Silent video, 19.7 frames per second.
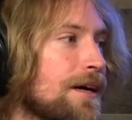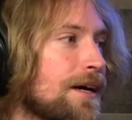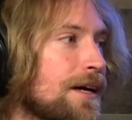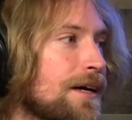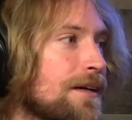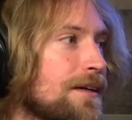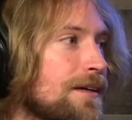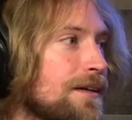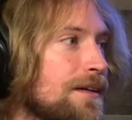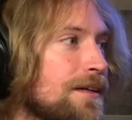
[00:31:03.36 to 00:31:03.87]

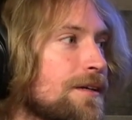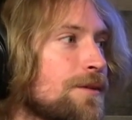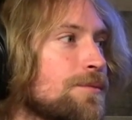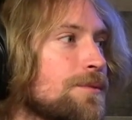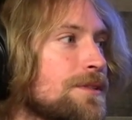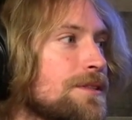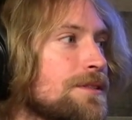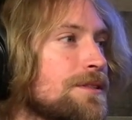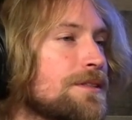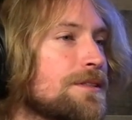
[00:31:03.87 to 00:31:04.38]
that it
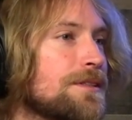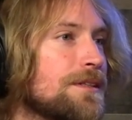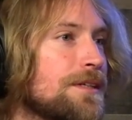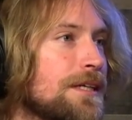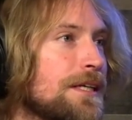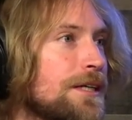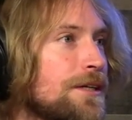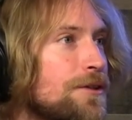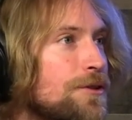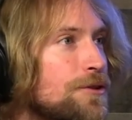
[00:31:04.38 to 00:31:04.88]
was
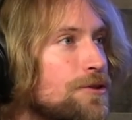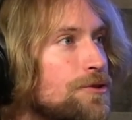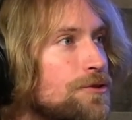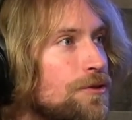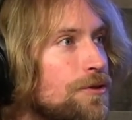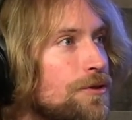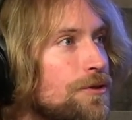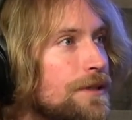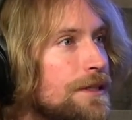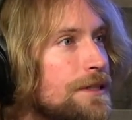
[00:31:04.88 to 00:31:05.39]
he could
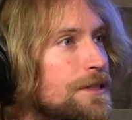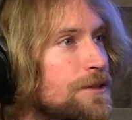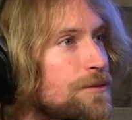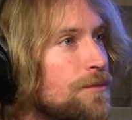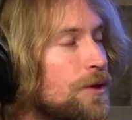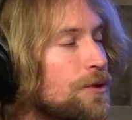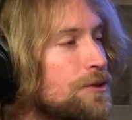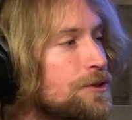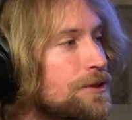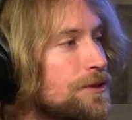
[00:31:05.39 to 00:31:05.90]
control his
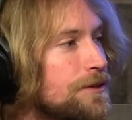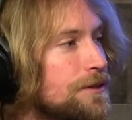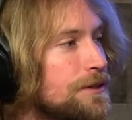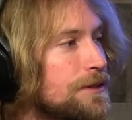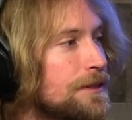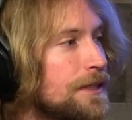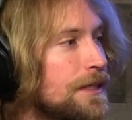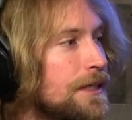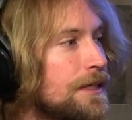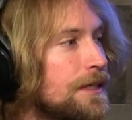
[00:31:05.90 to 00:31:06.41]
emotional
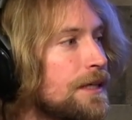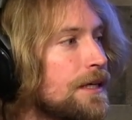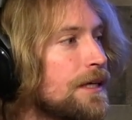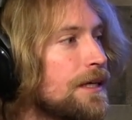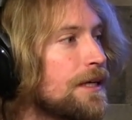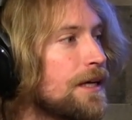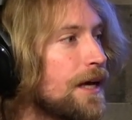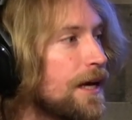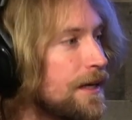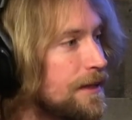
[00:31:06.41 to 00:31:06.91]
state
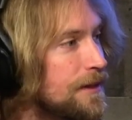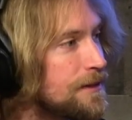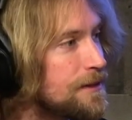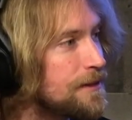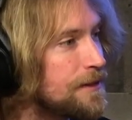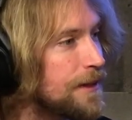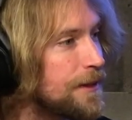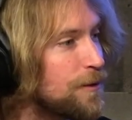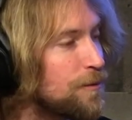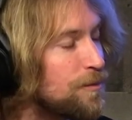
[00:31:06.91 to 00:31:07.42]
and his
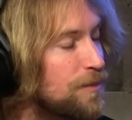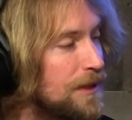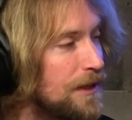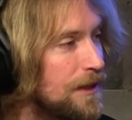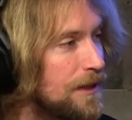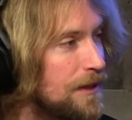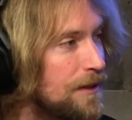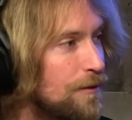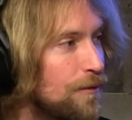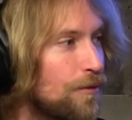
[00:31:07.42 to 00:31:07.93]
state of
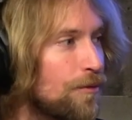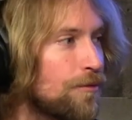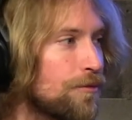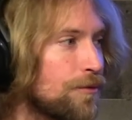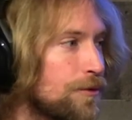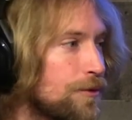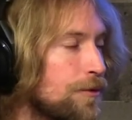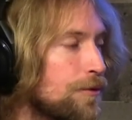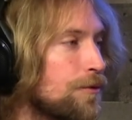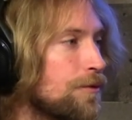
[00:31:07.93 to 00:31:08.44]
being
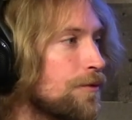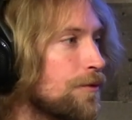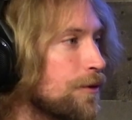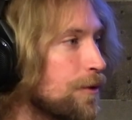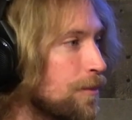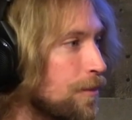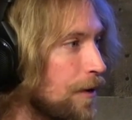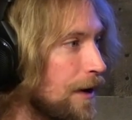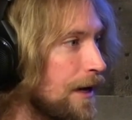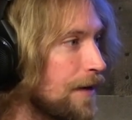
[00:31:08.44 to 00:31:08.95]
through
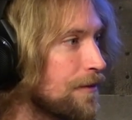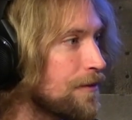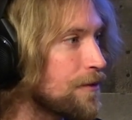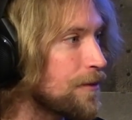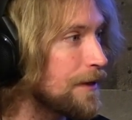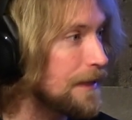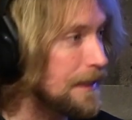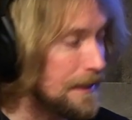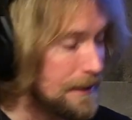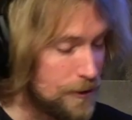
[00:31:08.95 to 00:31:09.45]
the breath.
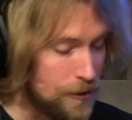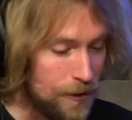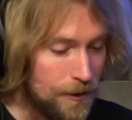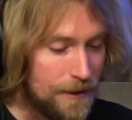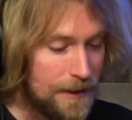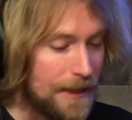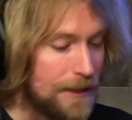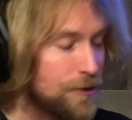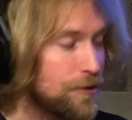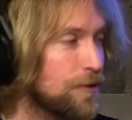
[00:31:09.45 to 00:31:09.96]
So it, mm-hmm. it hmm.
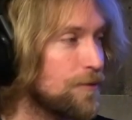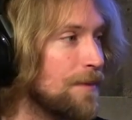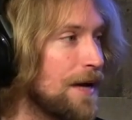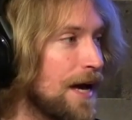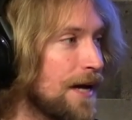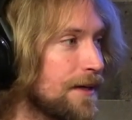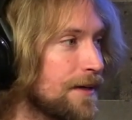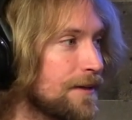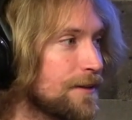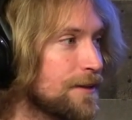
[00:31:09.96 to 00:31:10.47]
took that
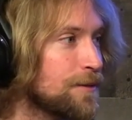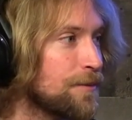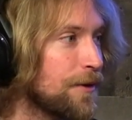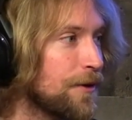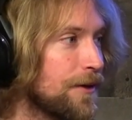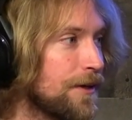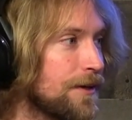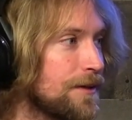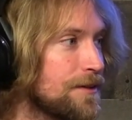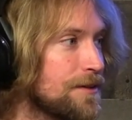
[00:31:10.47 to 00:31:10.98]
traumatic
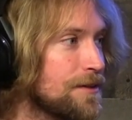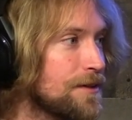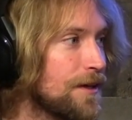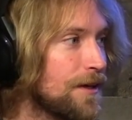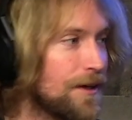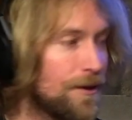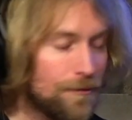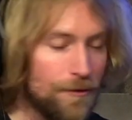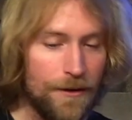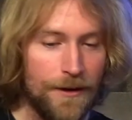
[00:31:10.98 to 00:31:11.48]
experience
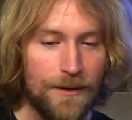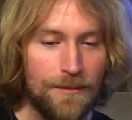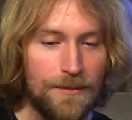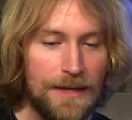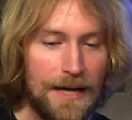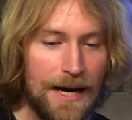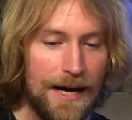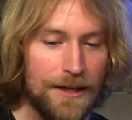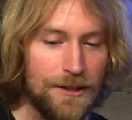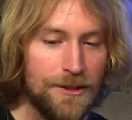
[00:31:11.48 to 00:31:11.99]
for him
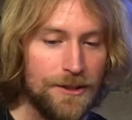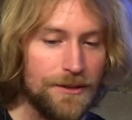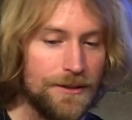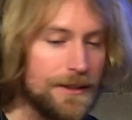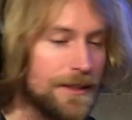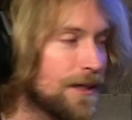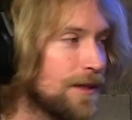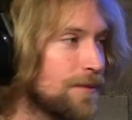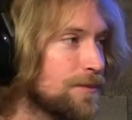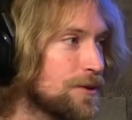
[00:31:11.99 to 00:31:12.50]
to actually
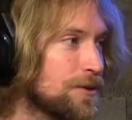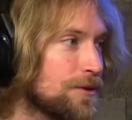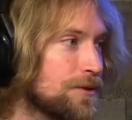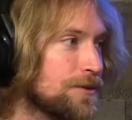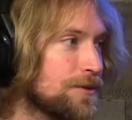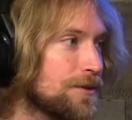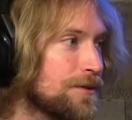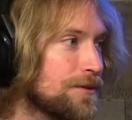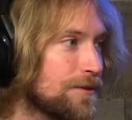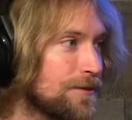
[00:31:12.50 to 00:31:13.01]
come to
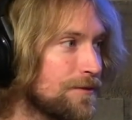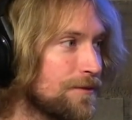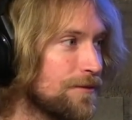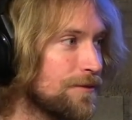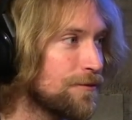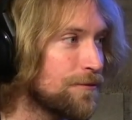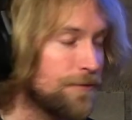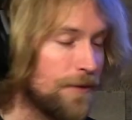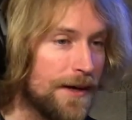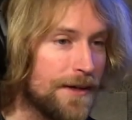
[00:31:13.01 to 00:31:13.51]

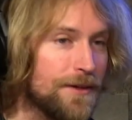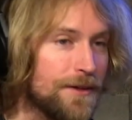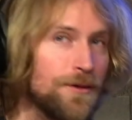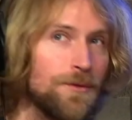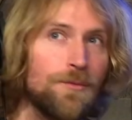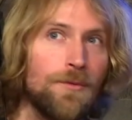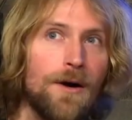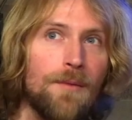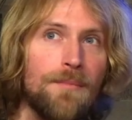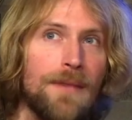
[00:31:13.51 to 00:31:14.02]
find
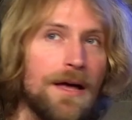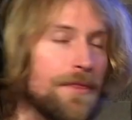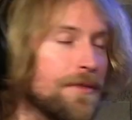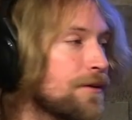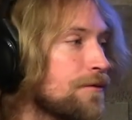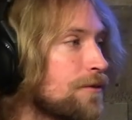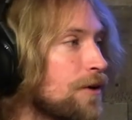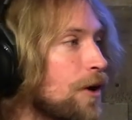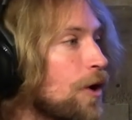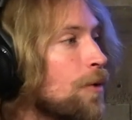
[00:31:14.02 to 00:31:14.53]
a, a method
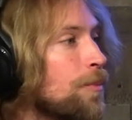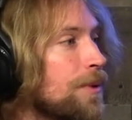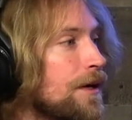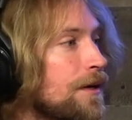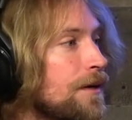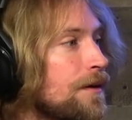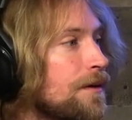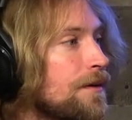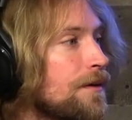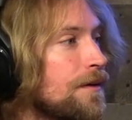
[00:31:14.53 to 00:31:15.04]
of
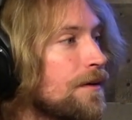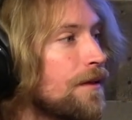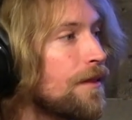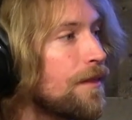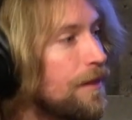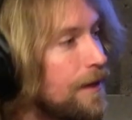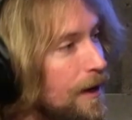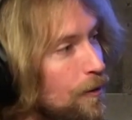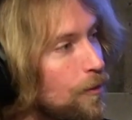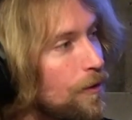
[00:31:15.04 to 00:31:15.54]
coping mm-hmm.
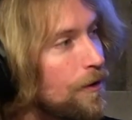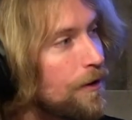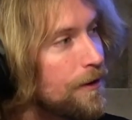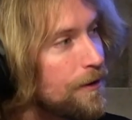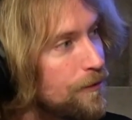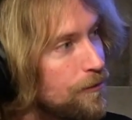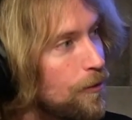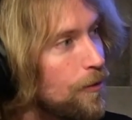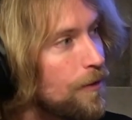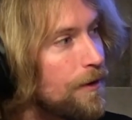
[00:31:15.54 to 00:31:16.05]
that
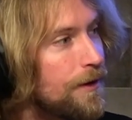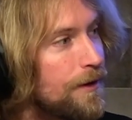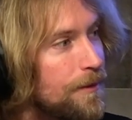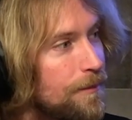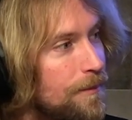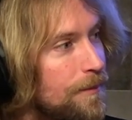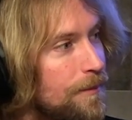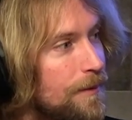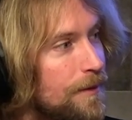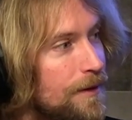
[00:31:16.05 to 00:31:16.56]
worked for him
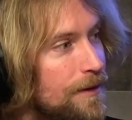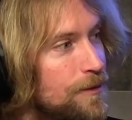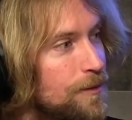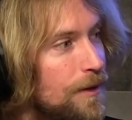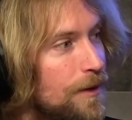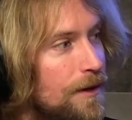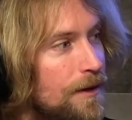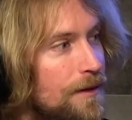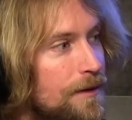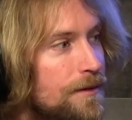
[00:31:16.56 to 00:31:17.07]
as
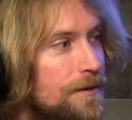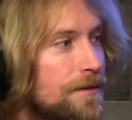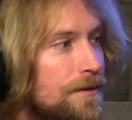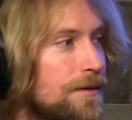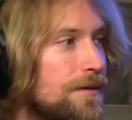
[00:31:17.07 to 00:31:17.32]
well.